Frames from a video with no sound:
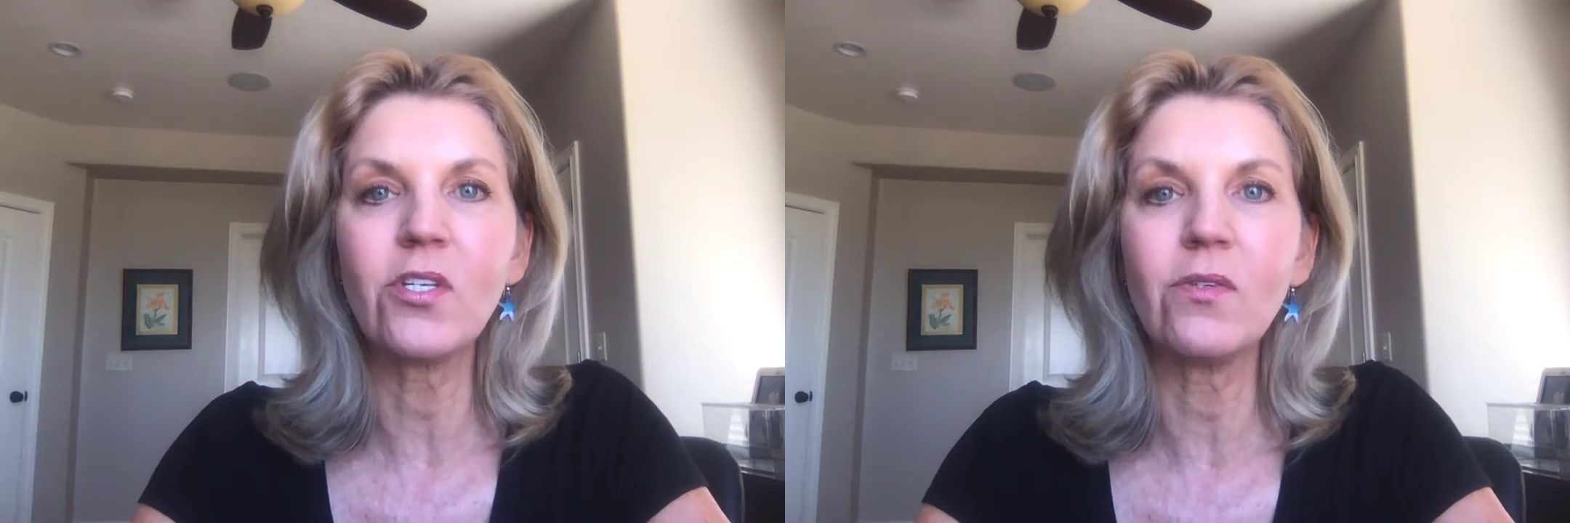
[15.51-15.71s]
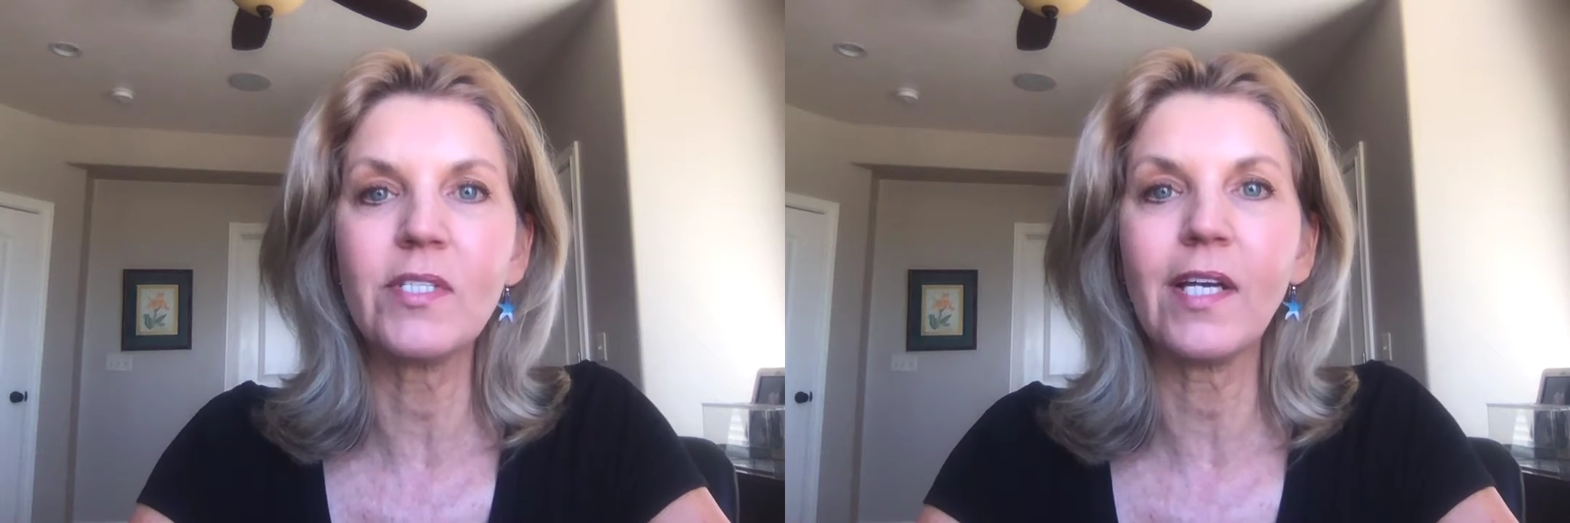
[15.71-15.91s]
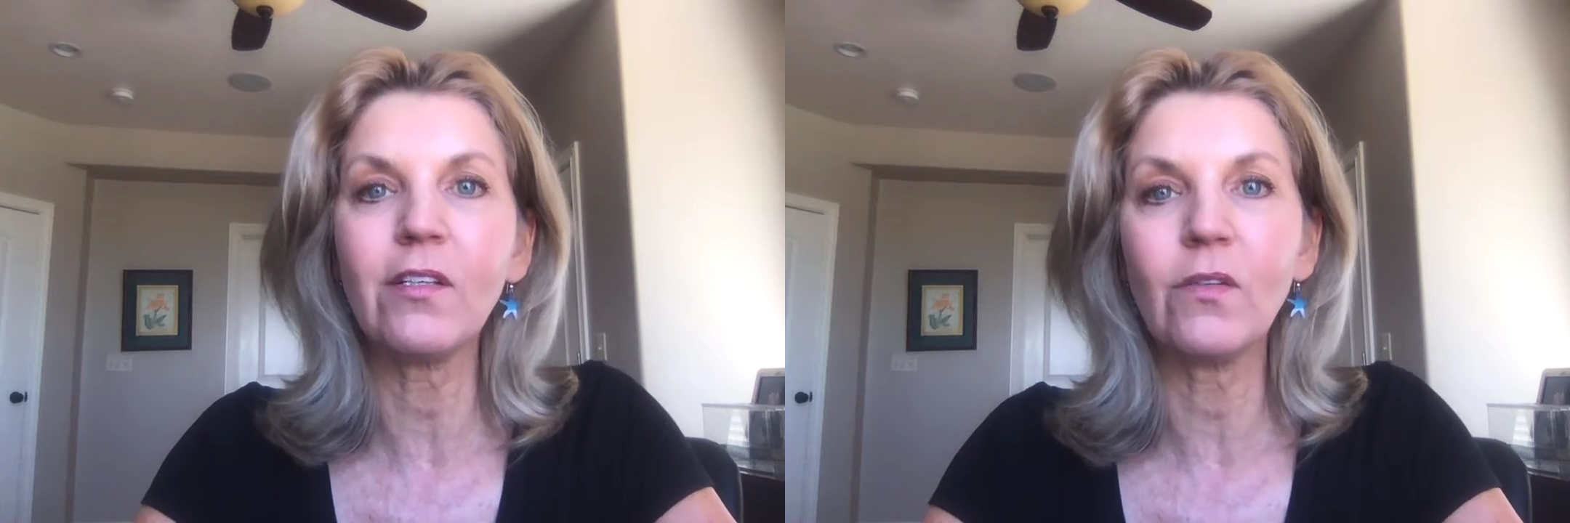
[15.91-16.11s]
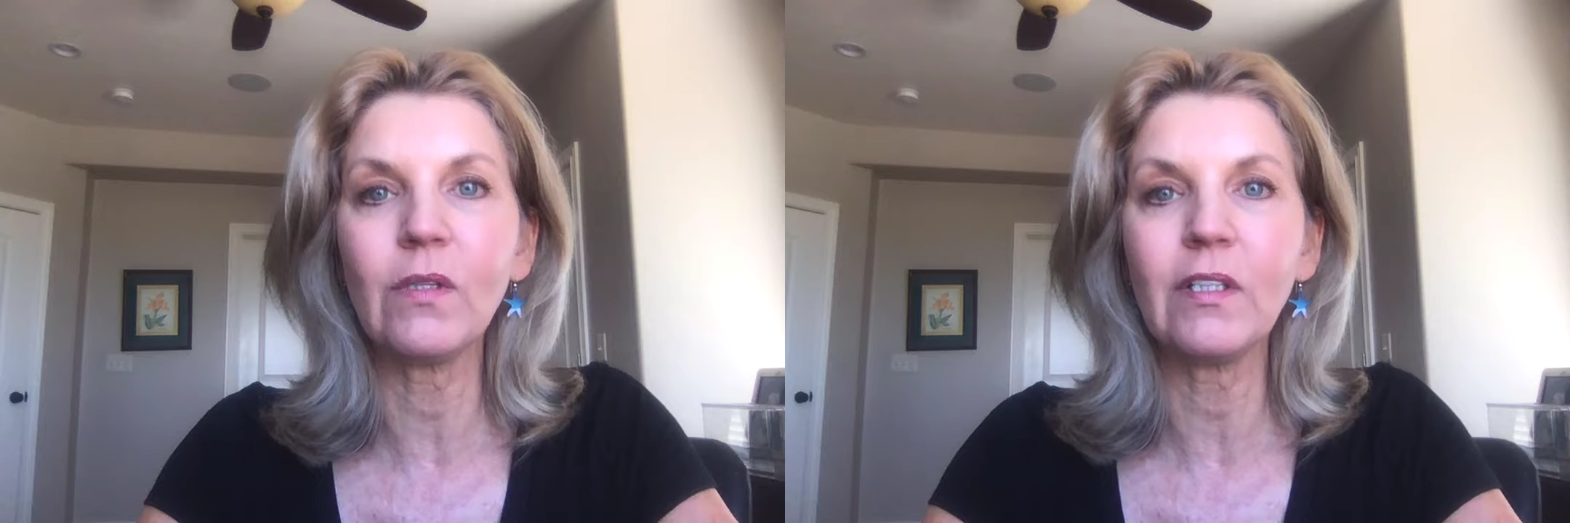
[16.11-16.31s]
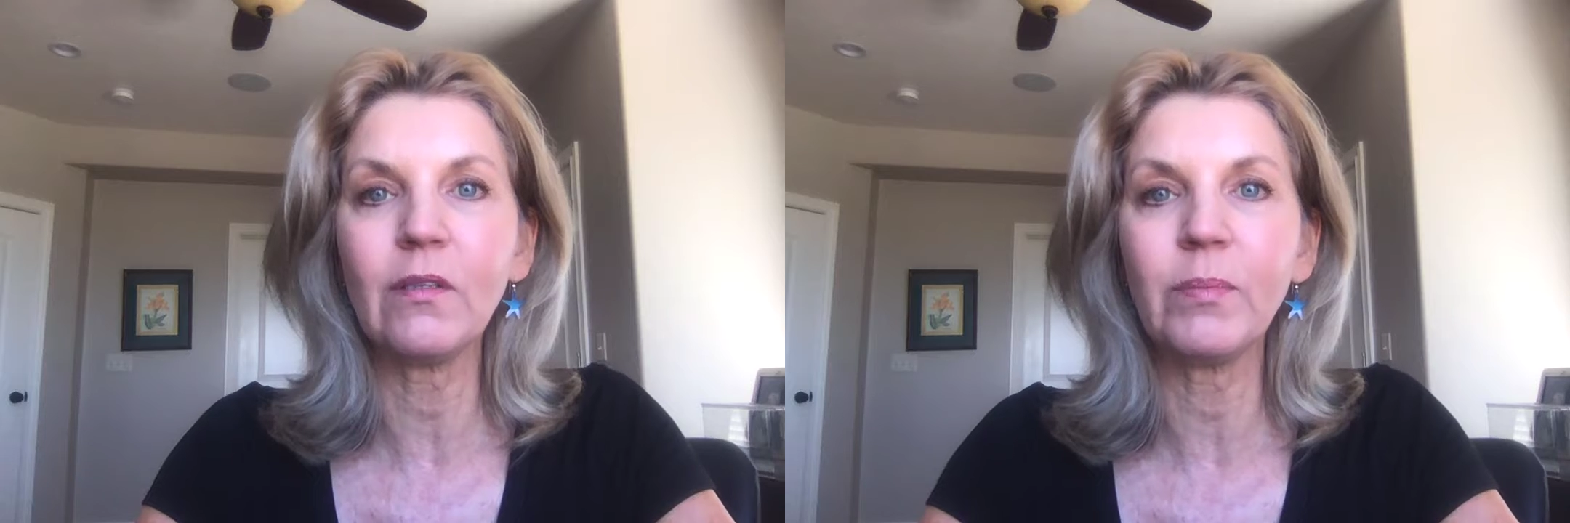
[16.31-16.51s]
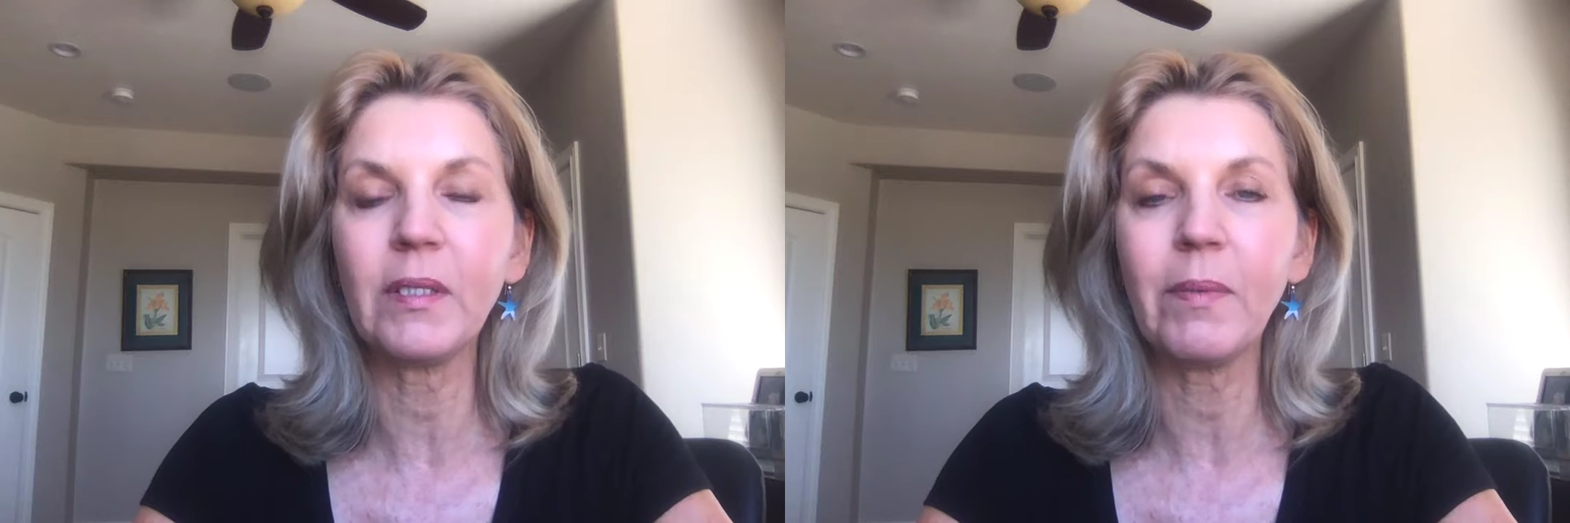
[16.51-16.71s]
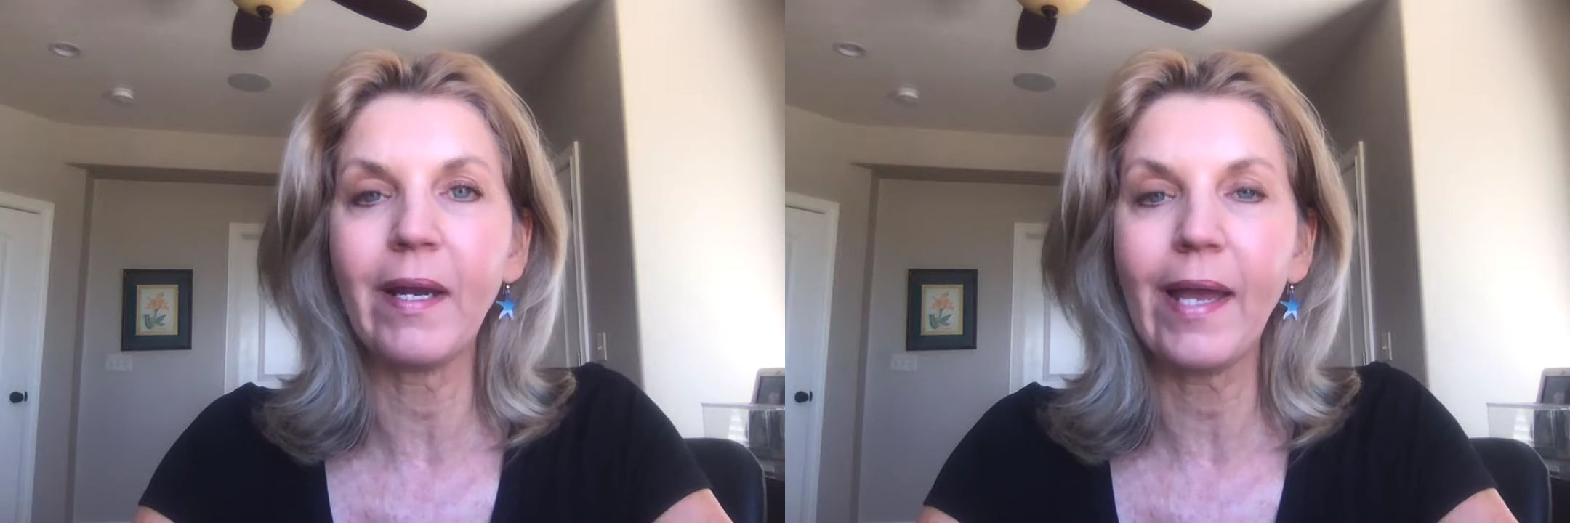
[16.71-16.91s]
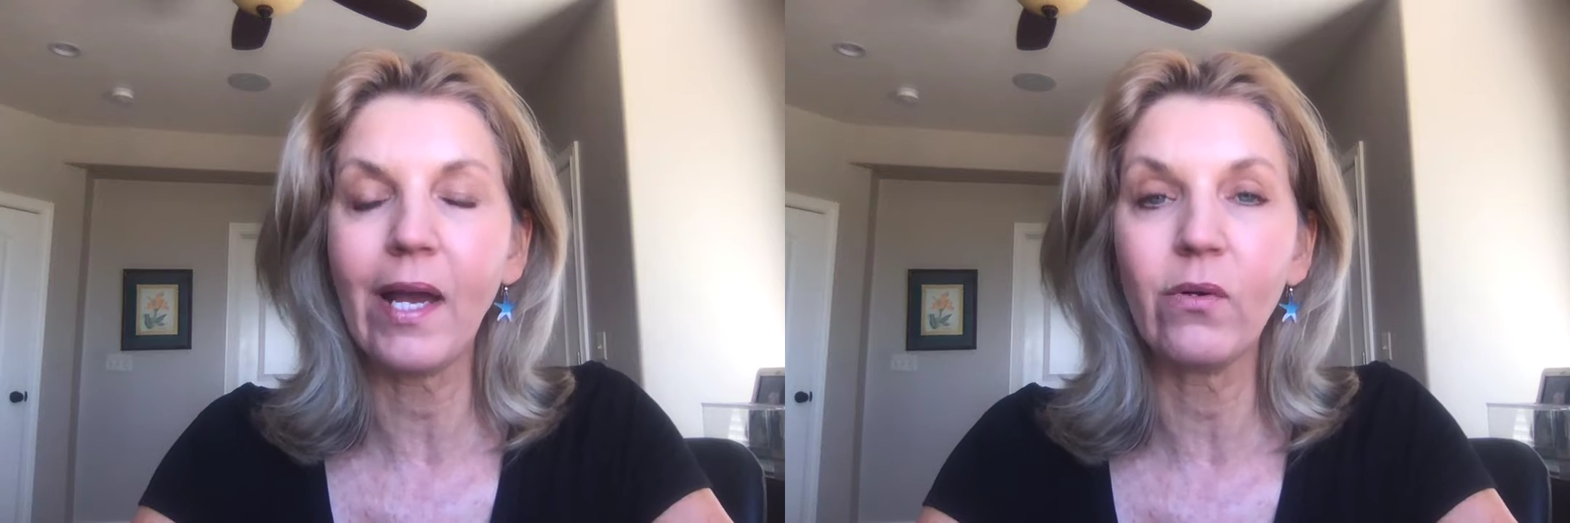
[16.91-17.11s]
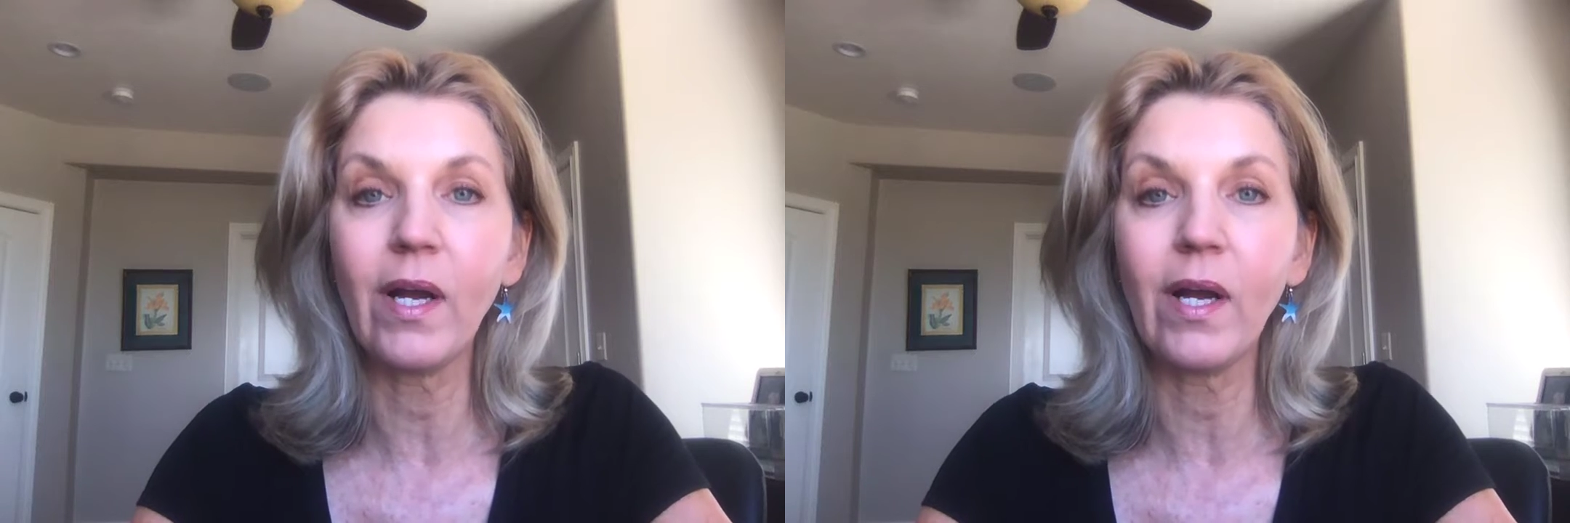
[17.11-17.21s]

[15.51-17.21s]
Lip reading: to tell you a little bit about how